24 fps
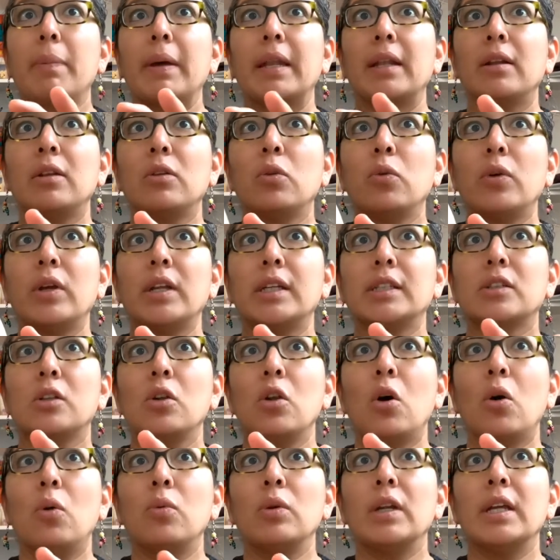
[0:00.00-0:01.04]
but do it
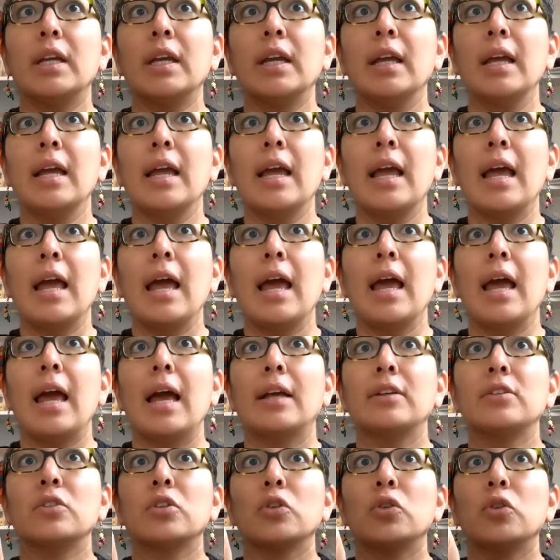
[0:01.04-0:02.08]
slowly,
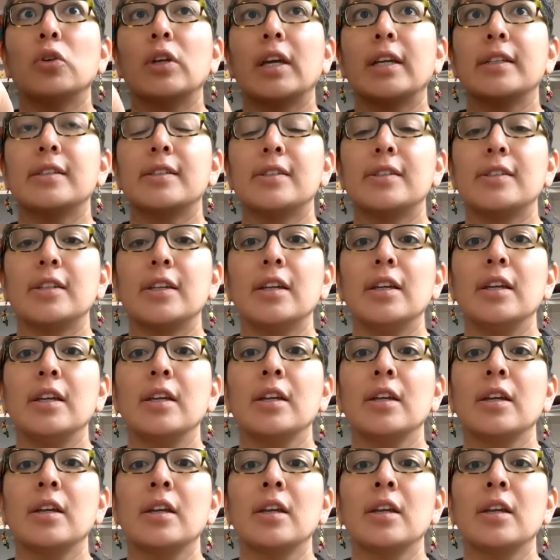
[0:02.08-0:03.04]
and so you can see.